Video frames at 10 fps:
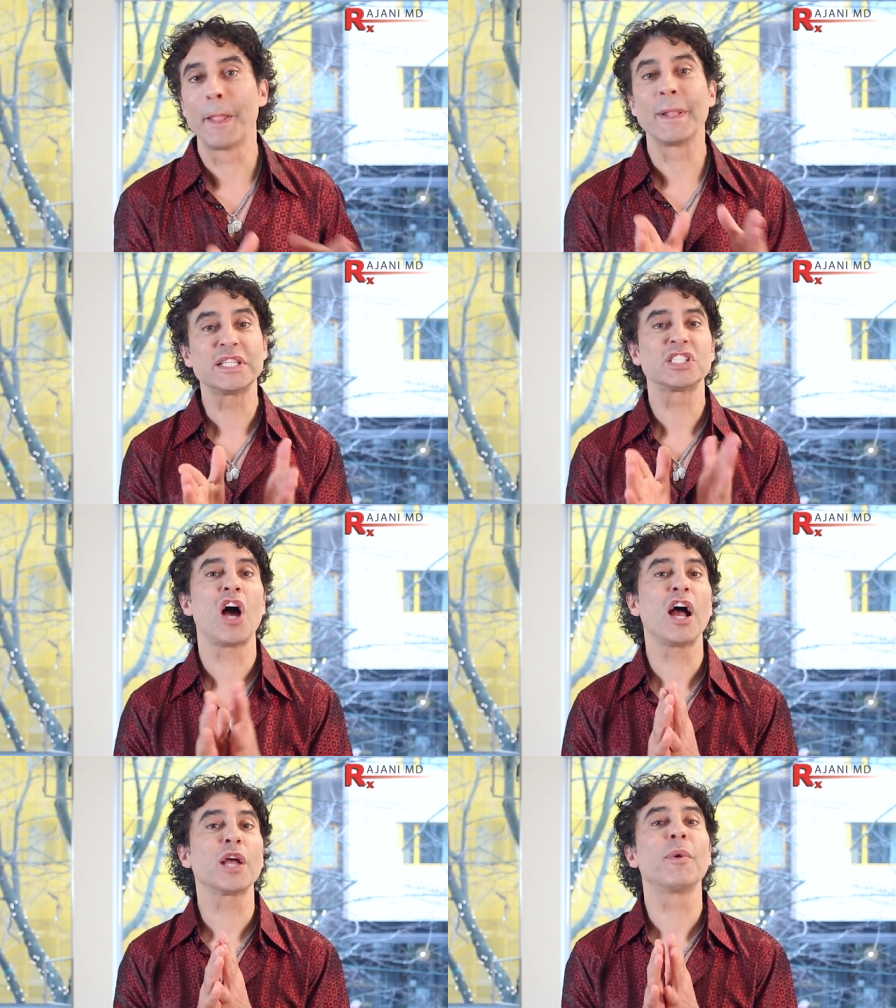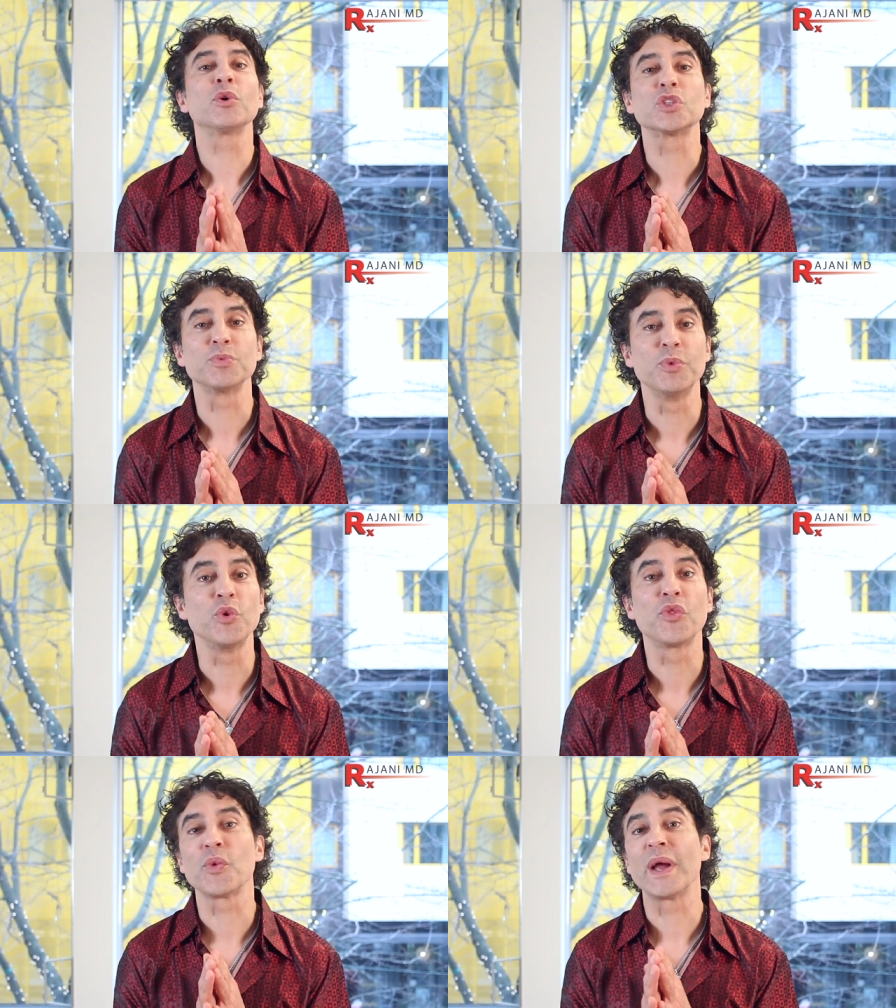Let's talk about
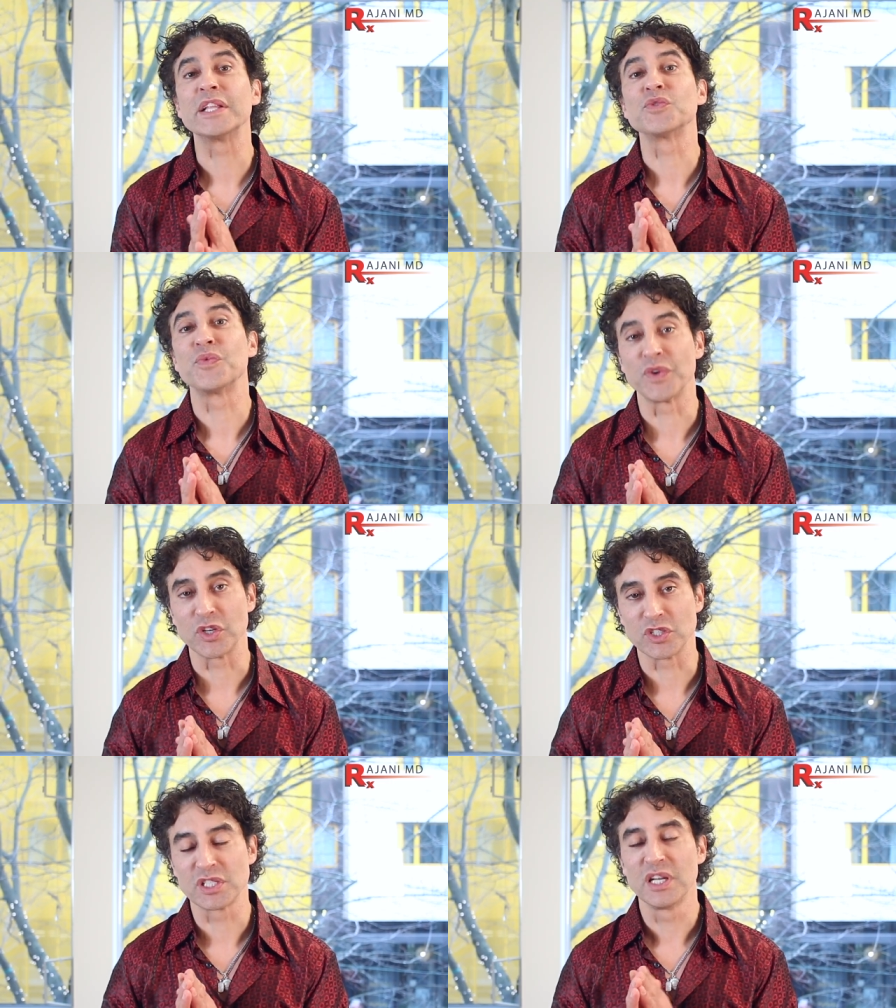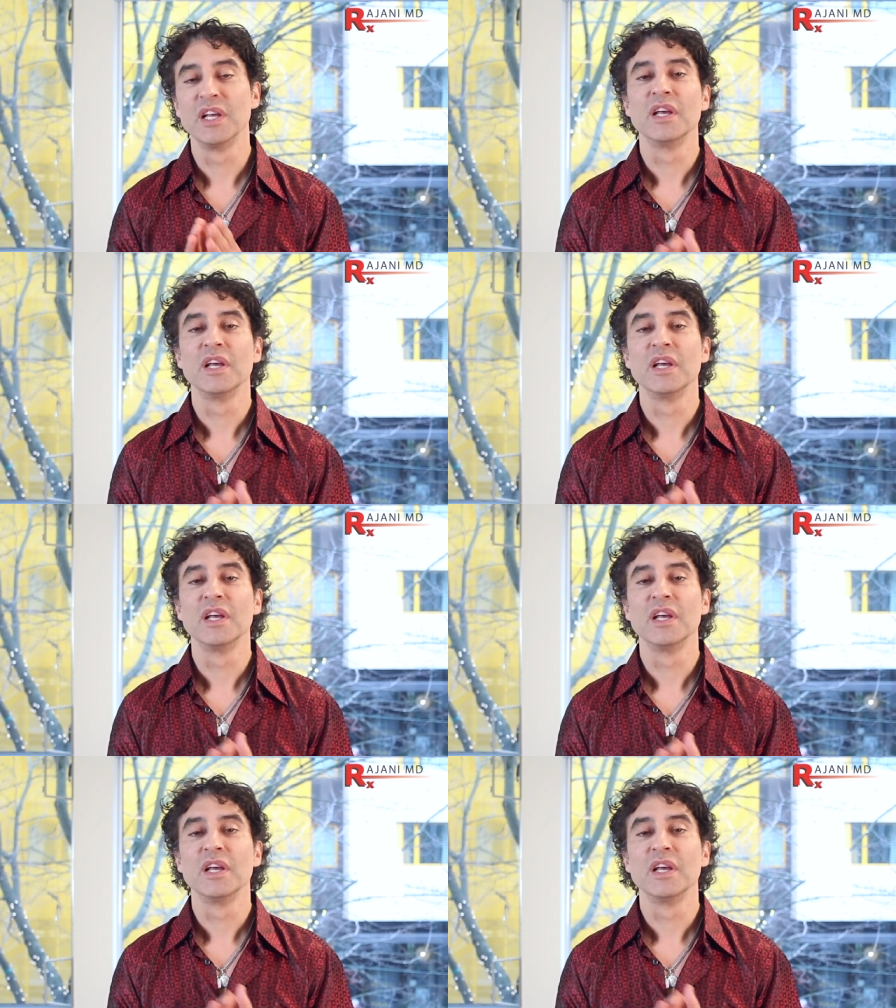smooth threads first.